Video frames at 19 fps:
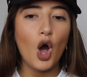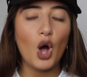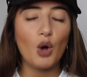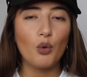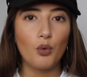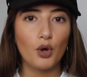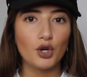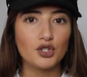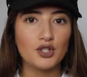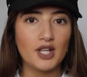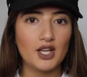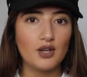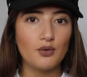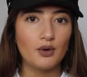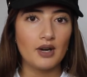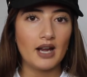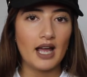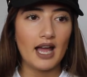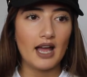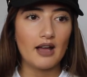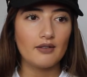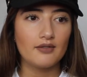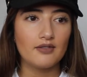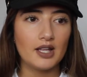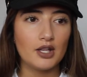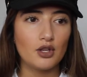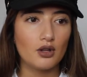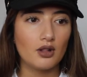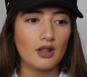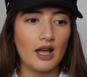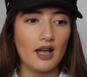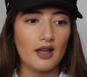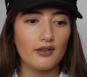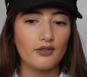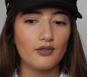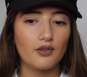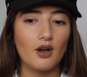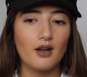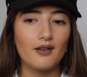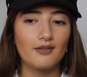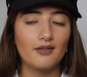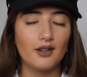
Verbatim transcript: a watch that you want to have in your life for a